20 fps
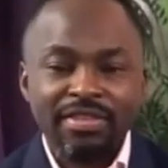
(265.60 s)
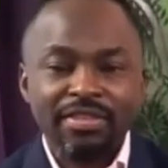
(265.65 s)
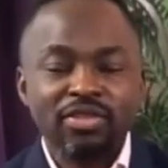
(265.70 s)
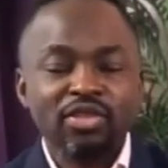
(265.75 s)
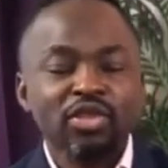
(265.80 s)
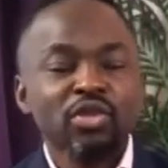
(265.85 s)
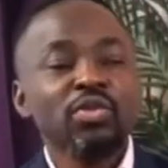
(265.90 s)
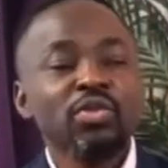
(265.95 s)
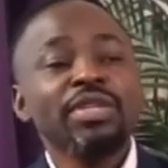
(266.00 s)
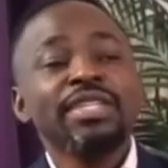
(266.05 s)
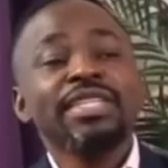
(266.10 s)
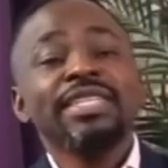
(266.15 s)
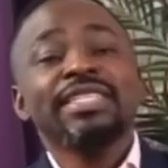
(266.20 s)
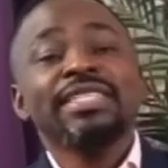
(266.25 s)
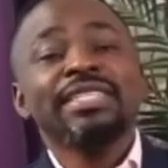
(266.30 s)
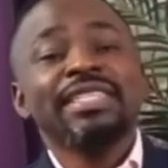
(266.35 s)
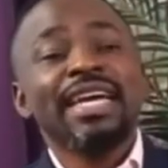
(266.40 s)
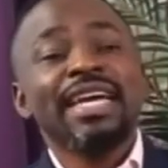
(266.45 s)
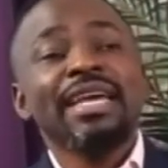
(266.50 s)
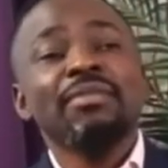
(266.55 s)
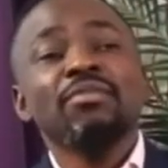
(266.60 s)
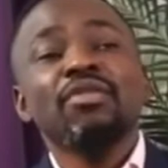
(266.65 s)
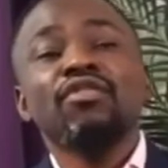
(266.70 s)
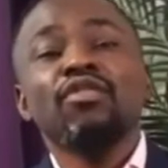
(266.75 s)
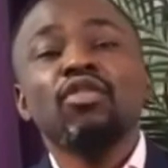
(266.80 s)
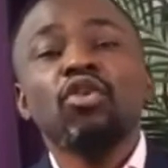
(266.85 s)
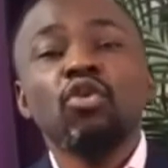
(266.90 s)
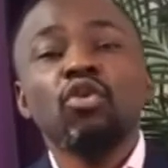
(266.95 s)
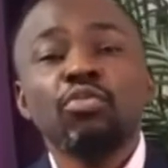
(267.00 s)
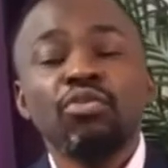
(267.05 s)
during this time
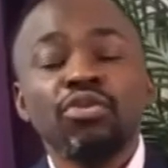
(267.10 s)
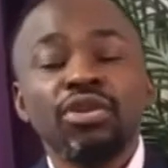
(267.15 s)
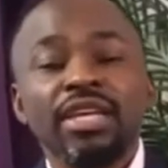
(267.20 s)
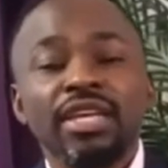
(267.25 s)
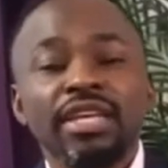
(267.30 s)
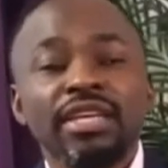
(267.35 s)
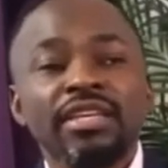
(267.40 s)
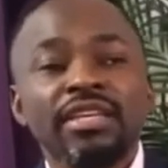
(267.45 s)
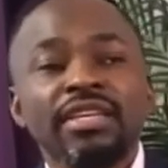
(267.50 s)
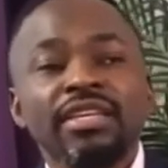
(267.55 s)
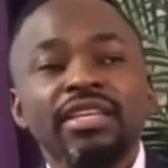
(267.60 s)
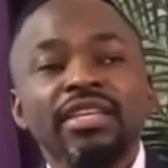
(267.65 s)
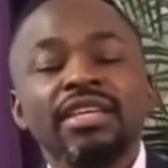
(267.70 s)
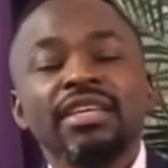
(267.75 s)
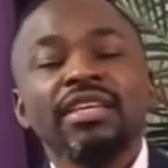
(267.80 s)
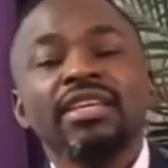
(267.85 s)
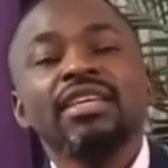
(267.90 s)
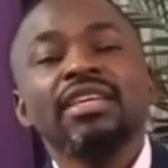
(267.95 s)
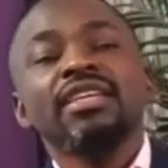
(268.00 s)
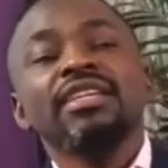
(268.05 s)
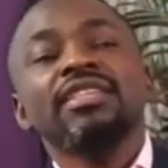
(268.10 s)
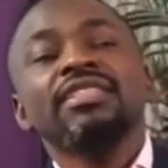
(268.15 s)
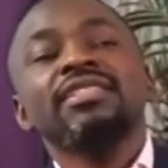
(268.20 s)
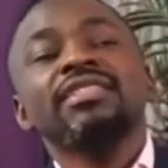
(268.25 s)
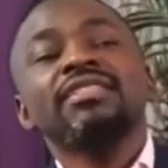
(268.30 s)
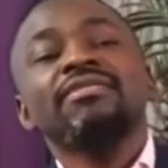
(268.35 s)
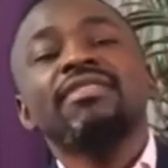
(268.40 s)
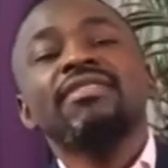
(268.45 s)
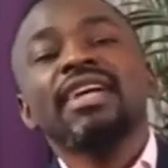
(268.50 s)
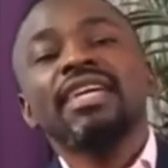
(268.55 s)
of opening is
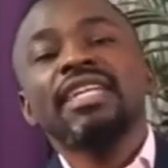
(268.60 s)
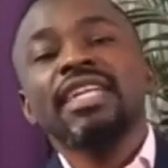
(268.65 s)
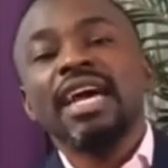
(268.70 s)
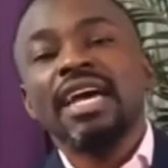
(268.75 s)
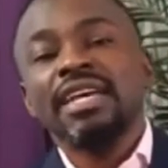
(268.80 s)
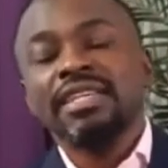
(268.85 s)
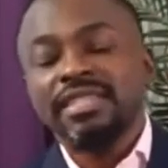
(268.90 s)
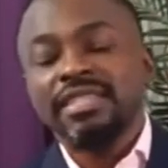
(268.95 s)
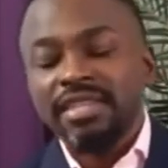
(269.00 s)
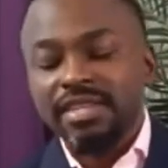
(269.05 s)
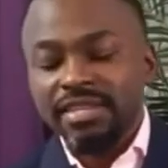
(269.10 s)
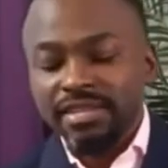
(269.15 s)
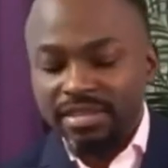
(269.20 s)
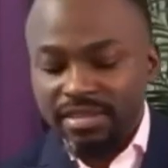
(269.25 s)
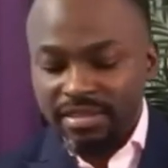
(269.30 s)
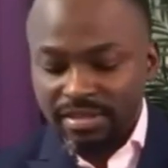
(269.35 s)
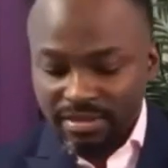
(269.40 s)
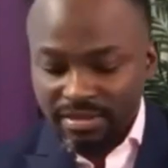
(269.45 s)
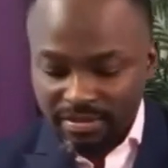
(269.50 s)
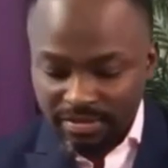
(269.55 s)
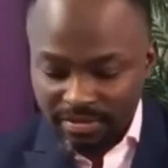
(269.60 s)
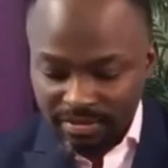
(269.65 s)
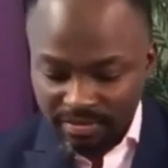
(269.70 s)
divine access.